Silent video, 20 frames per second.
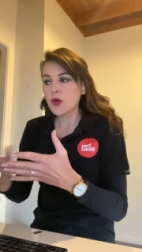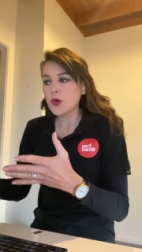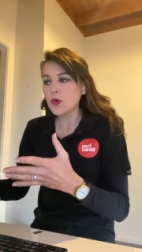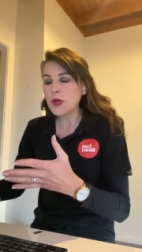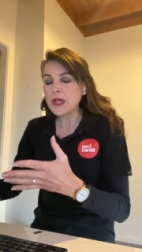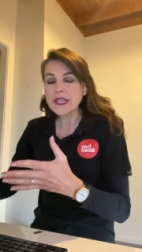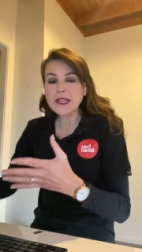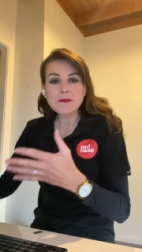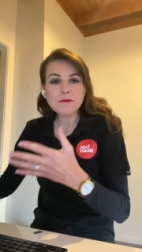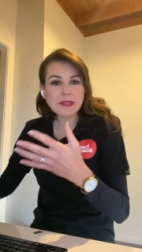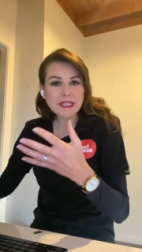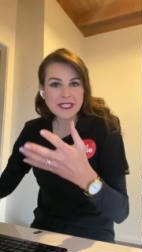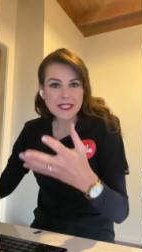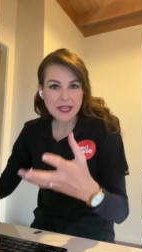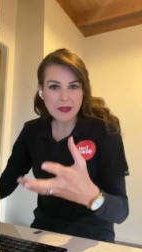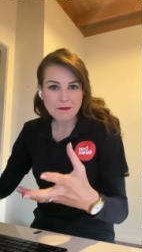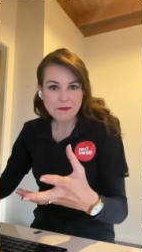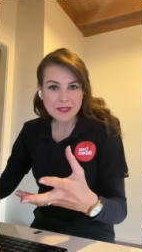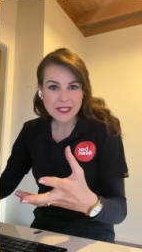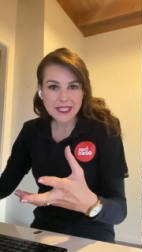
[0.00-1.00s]
it can be
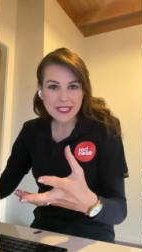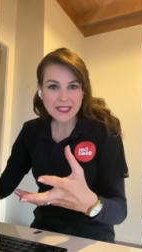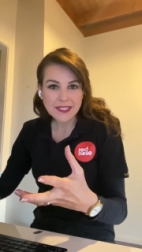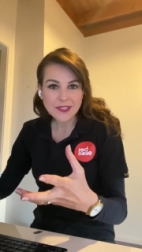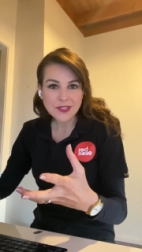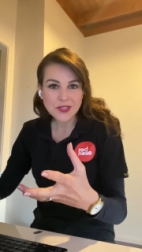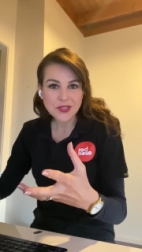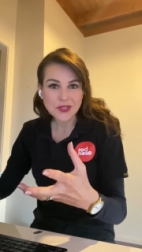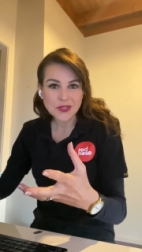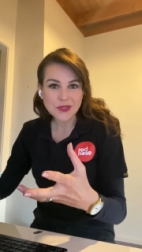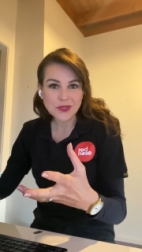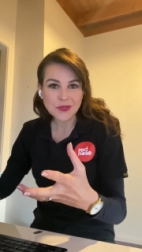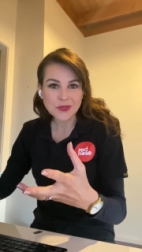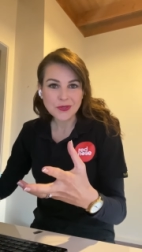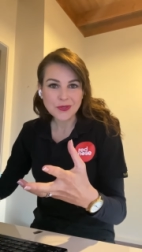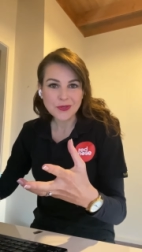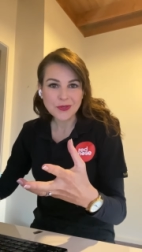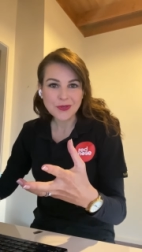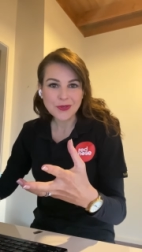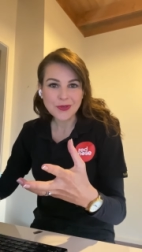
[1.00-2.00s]
tempting
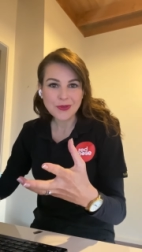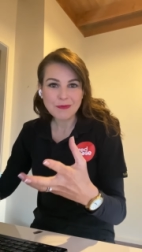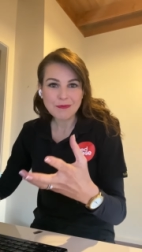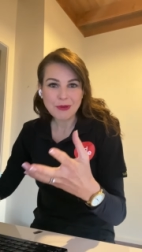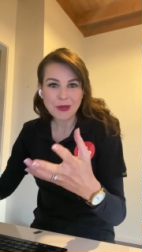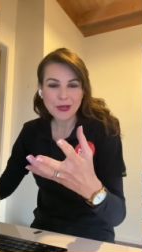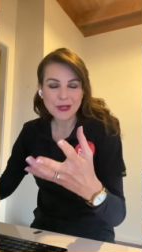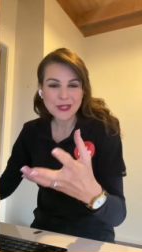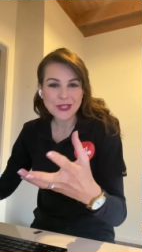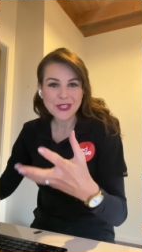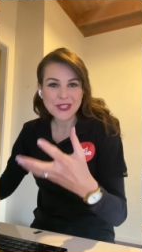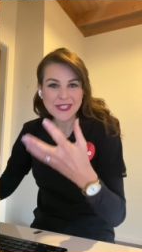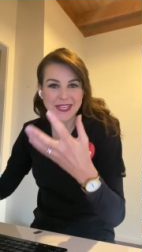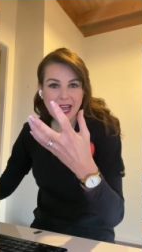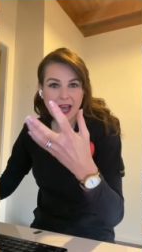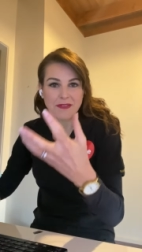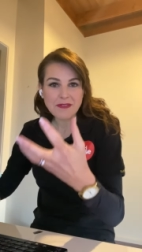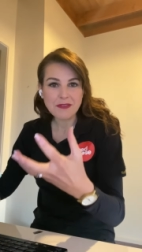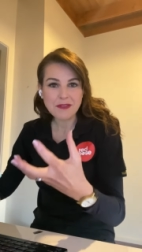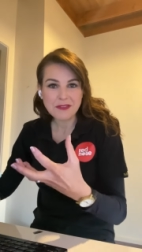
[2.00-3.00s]
to purchase
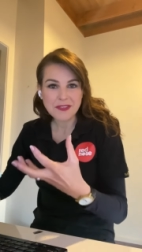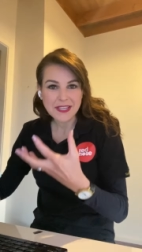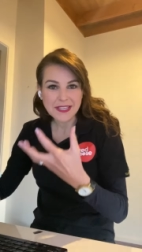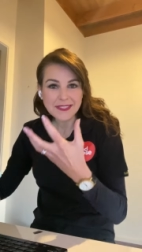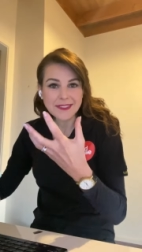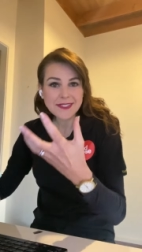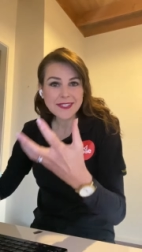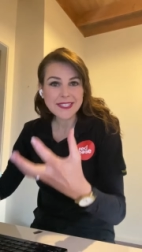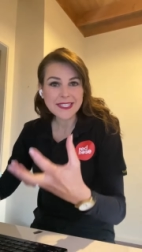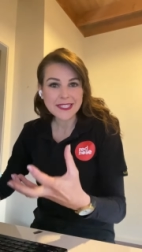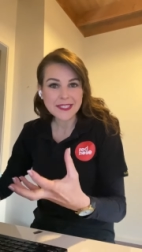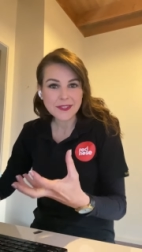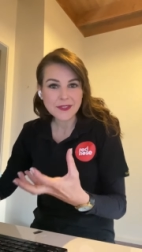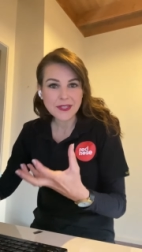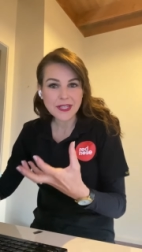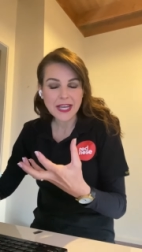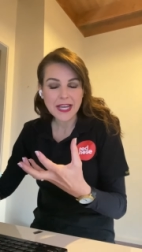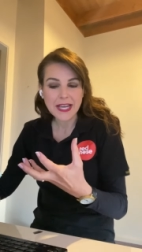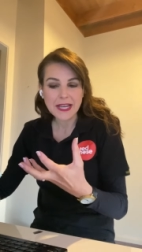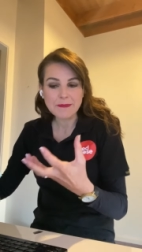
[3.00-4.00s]
other things to
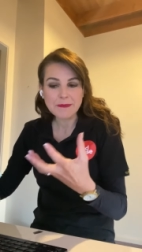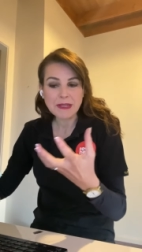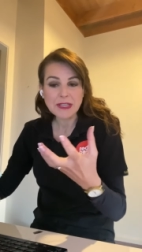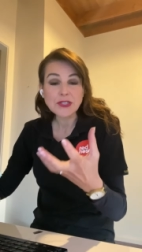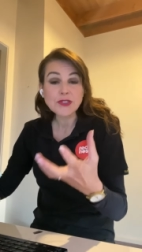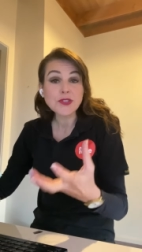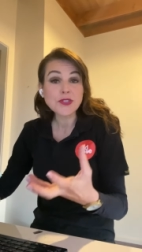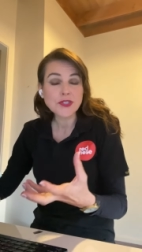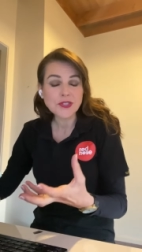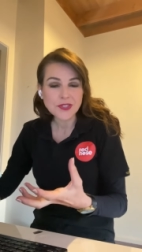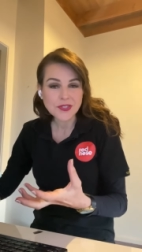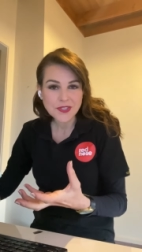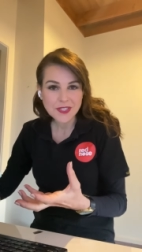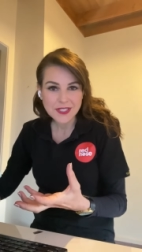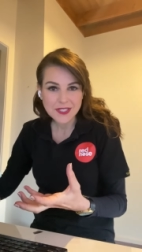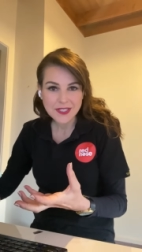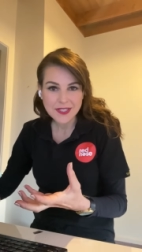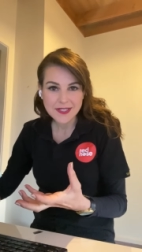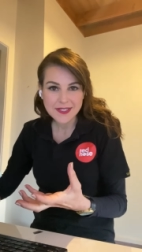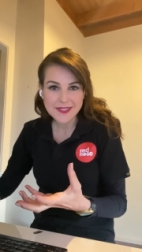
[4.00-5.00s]
um, introduce
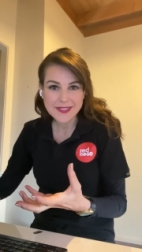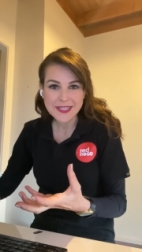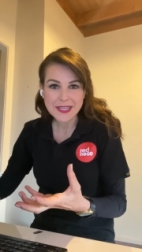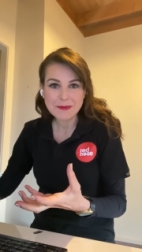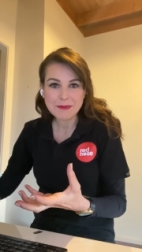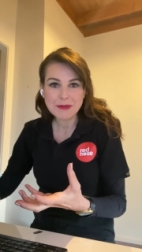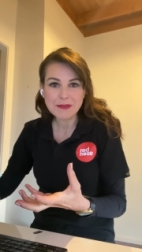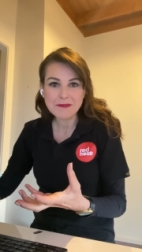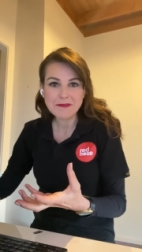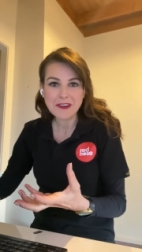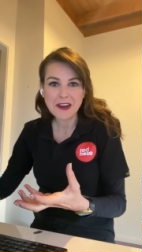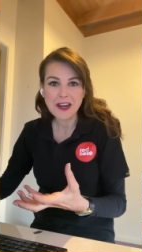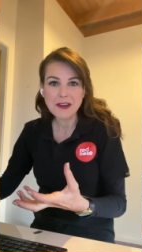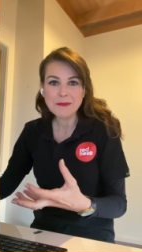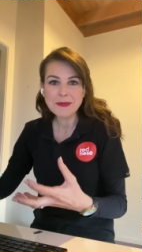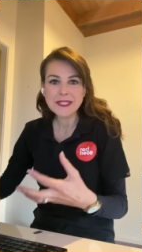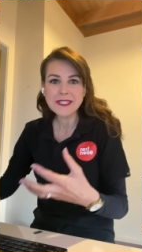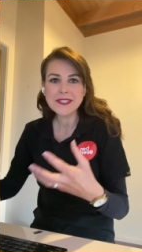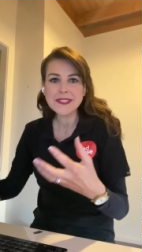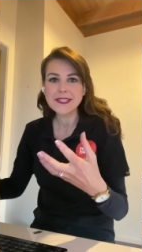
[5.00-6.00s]
into the sleep
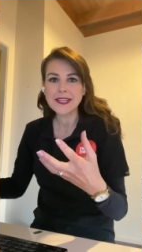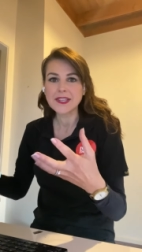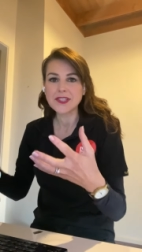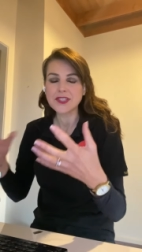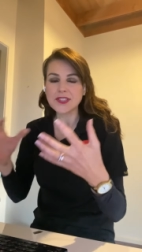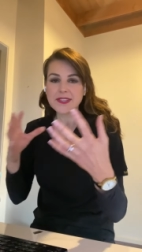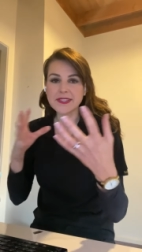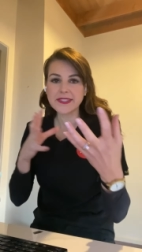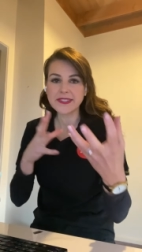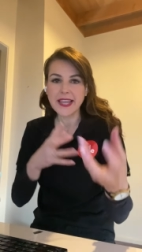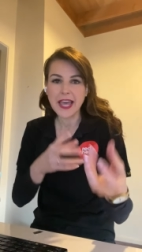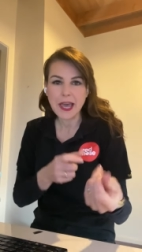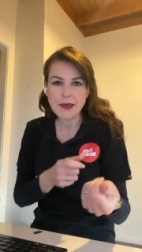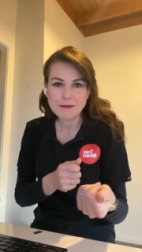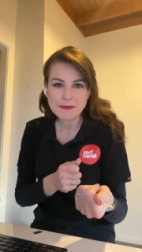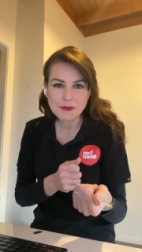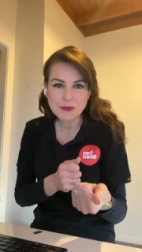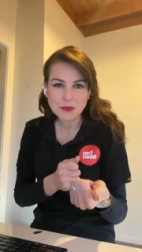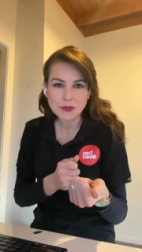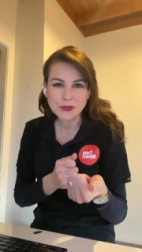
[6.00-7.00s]
environment, such as
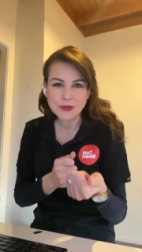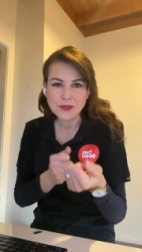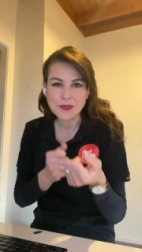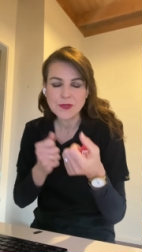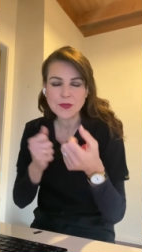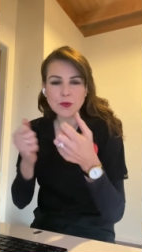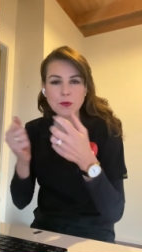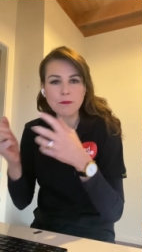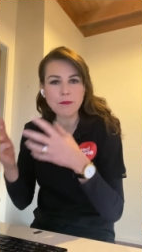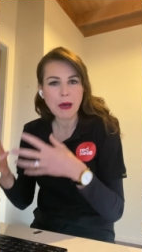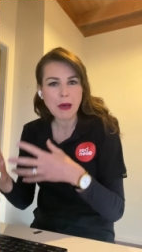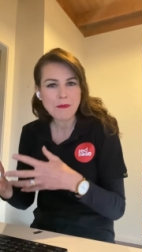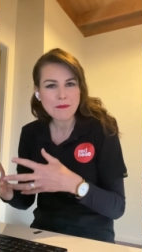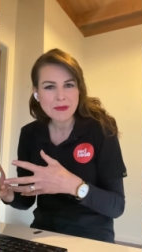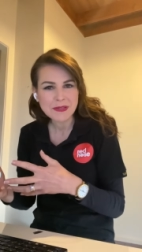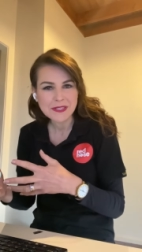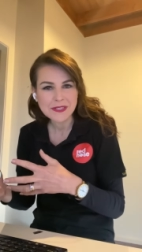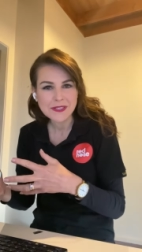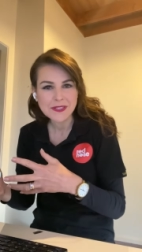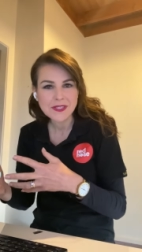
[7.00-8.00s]
lamb's wools or
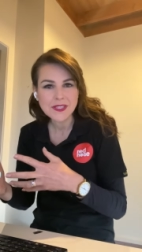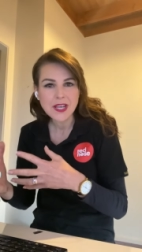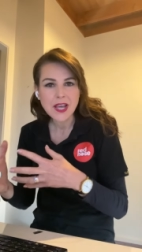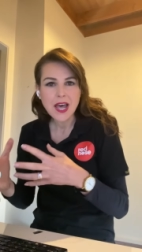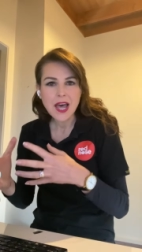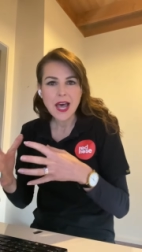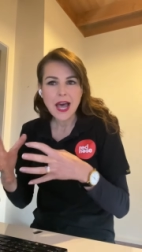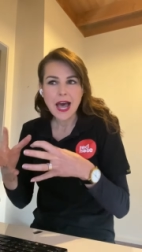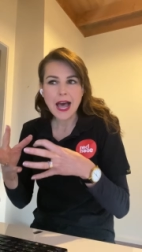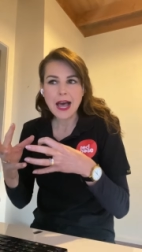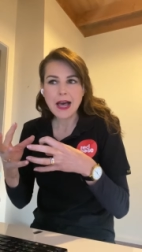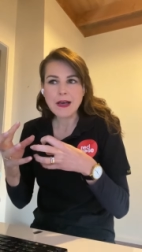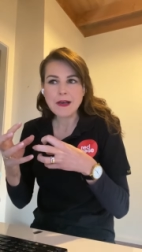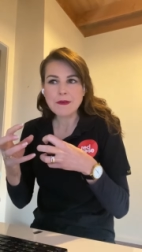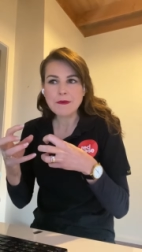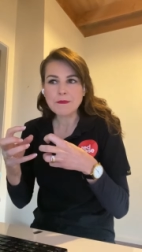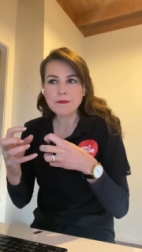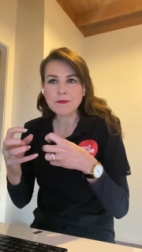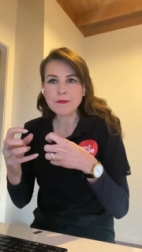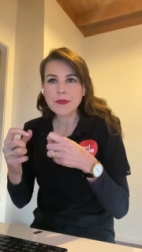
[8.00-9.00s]
bumpers,
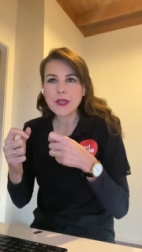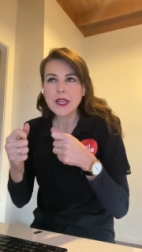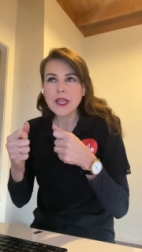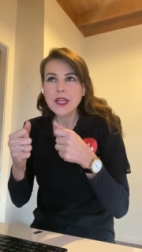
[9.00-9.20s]
um,